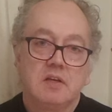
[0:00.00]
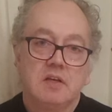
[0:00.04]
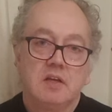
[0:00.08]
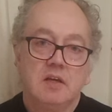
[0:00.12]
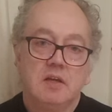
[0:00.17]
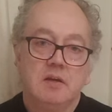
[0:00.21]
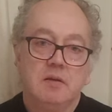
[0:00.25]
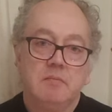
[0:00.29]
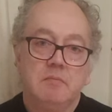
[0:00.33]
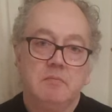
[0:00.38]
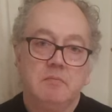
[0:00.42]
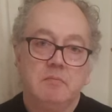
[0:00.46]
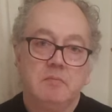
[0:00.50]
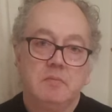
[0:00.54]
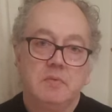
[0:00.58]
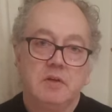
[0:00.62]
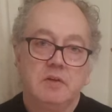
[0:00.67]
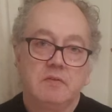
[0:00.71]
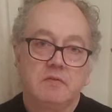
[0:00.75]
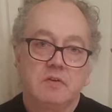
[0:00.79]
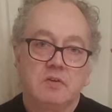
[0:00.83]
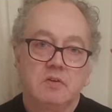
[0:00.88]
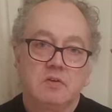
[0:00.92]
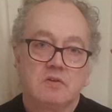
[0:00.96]
but
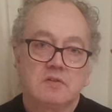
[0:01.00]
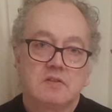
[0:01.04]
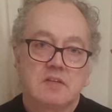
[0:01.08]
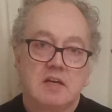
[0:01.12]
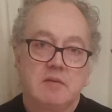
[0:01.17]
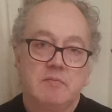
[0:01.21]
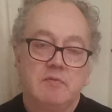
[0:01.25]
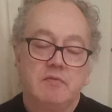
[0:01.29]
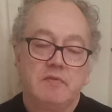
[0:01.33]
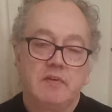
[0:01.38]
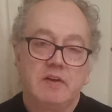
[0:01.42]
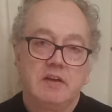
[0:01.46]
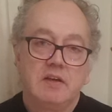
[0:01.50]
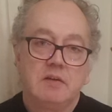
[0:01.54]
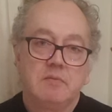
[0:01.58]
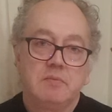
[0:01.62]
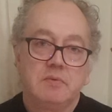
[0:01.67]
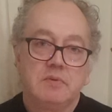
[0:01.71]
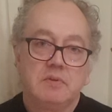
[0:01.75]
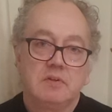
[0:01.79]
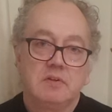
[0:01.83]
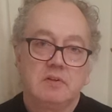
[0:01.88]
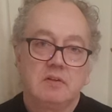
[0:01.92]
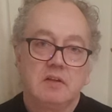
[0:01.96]
of course I'm
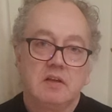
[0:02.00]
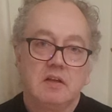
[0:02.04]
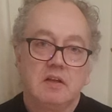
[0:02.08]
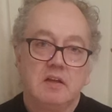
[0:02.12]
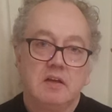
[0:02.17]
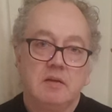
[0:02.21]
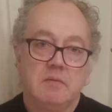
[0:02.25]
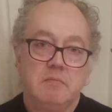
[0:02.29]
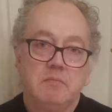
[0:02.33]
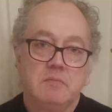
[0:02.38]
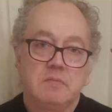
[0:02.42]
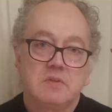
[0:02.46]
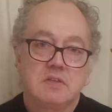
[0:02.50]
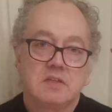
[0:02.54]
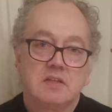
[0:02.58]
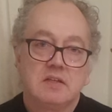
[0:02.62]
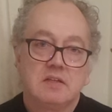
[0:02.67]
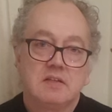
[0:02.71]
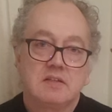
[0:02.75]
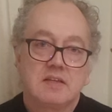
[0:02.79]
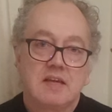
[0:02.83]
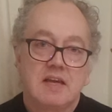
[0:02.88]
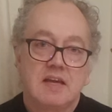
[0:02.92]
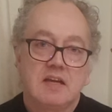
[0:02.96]
available
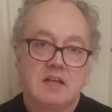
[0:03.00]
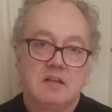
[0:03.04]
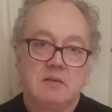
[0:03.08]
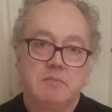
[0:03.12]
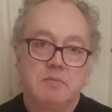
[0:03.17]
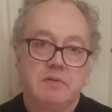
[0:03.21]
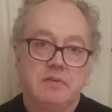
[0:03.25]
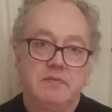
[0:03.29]
to help.